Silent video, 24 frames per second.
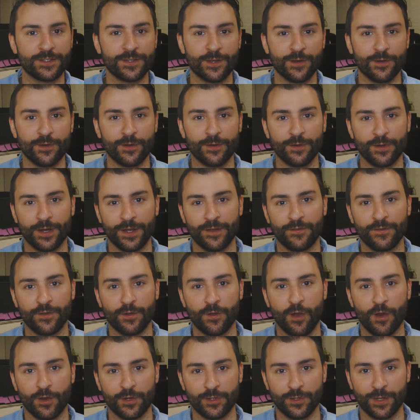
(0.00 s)
So if
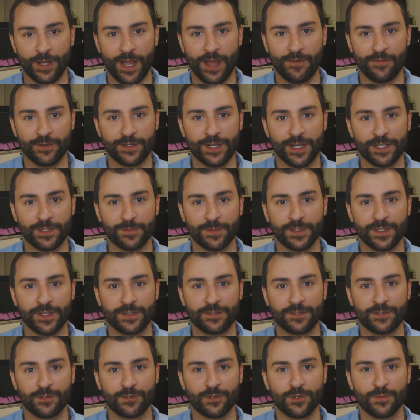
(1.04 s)
you are doing advertisements on
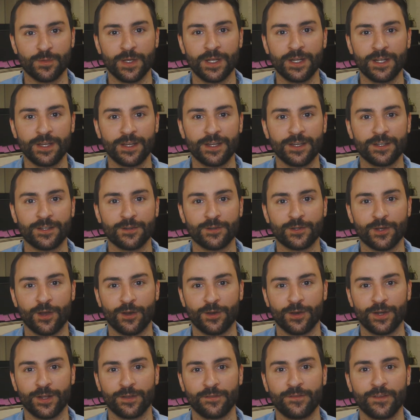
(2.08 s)
social media and you're
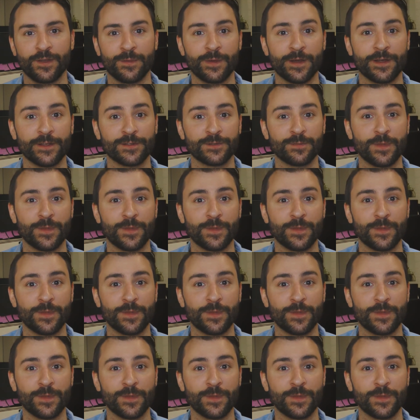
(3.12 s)
targeting females,